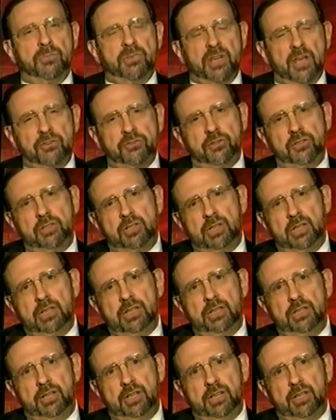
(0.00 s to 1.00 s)
doesn't
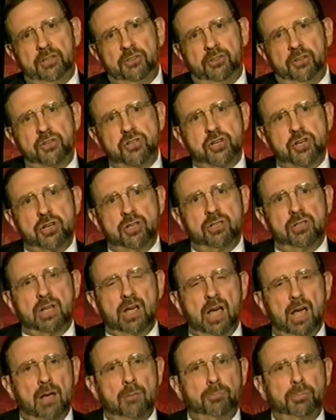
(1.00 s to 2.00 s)
need the additional
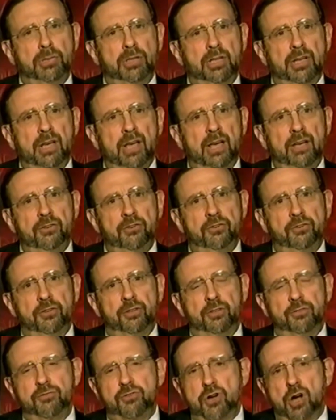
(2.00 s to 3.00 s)

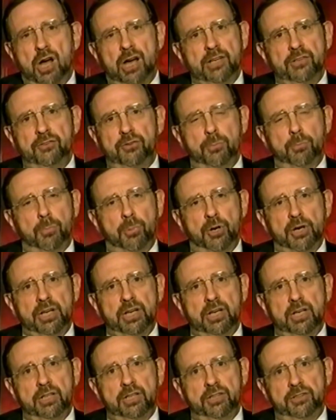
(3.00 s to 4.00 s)
complication of trying to
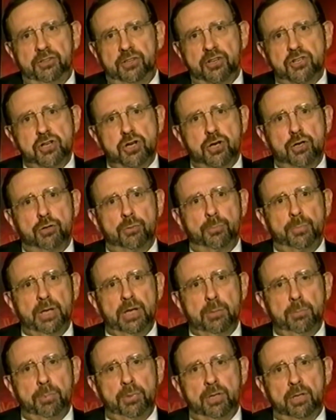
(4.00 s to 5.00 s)
bring in additional
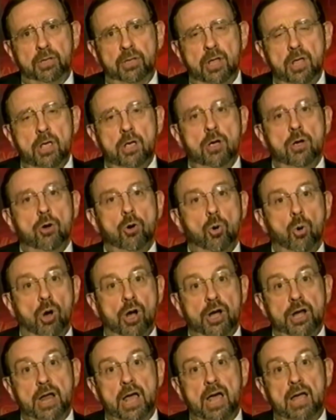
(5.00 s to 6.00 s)
people who
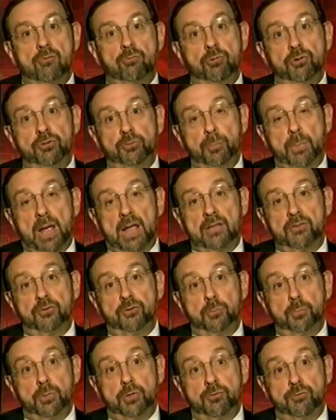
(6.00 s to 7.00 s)
are not
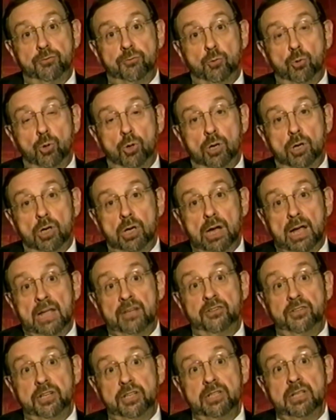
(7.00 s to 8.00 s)
responsible for
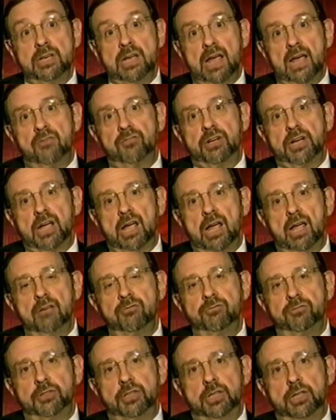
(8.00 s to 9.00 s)
and didn't have a
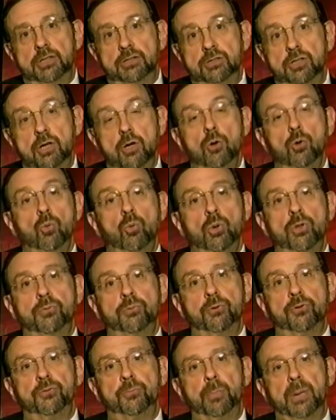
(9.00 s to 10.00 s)
conflict
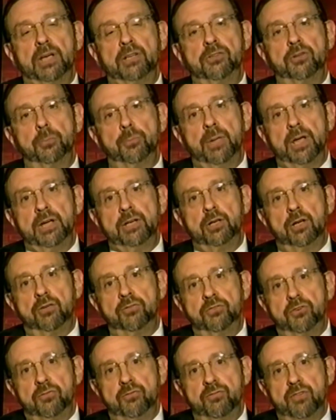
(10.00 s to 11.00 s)
with respect to
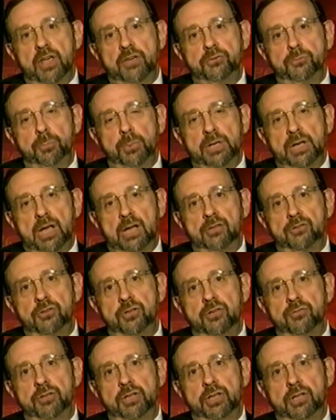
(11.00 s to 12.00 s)
Madoff's investment
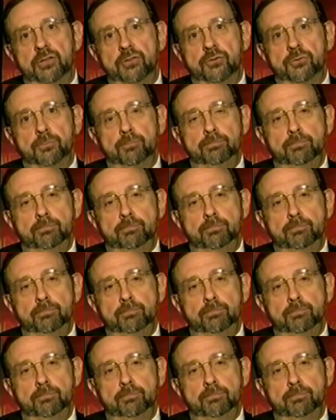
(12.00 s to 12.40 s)
activities.